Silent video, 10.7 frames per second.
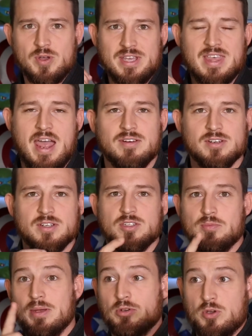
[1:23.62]
to go like that, to
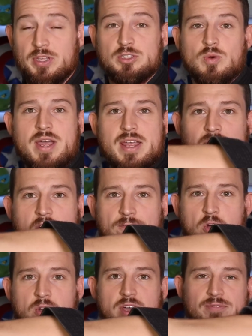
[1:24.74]
be able to go this way
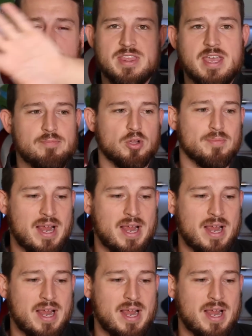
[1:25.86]
far enough and then pull it